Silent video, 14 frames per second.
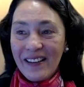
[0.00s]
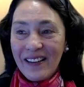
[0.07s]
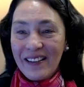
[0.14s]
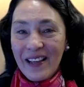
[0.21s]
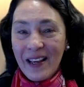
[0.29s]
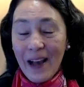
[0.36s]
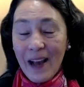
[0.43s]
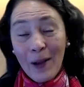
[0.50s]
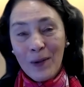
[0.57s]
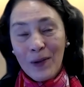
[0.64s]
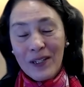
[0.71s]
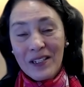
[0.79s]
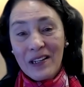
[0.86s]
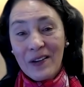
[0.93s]
you say i
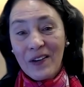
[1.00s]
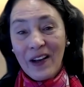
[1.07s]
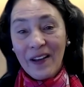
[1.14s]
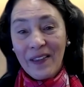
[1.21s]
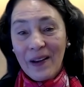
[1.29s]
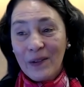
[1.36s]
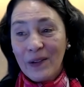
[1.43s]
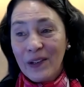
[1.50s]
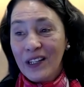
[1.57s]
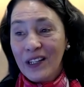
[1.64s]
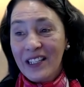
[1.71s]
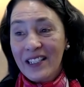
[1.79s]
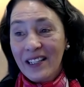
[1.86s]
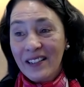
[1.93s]
want to know how that
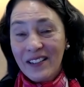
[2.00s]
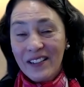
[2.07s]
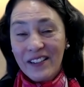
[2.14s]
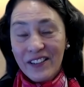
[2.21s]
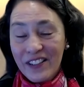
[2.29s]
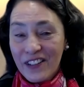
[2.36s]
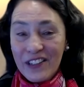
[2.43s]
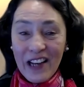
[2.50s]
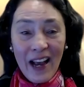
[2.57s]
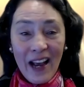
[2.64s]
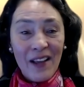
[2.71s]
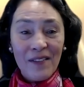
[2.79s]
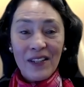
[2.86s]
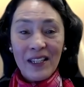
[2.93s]
works and you just
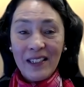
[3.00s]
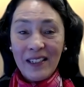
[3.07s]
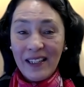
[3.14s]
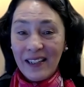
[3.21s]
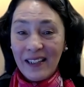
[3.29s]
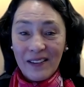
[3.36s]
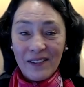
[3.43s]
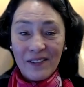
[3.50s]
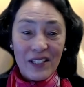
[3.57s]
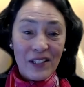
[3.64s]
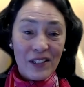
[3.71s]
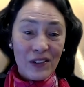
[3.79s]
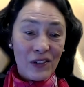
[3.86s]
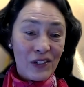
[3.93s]
dive in and
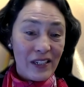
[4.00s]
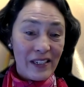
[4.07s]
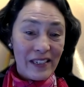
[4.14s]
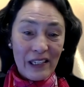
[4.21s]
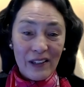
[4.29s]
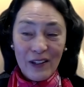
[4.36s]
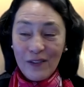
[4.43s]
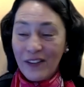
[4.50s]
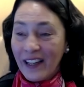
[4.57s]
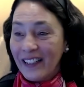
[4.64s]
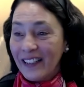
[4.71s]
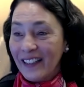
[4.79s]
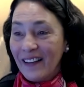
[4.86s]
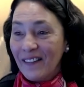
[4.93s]
research until you
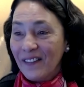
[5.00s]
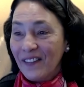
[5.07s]
find uh,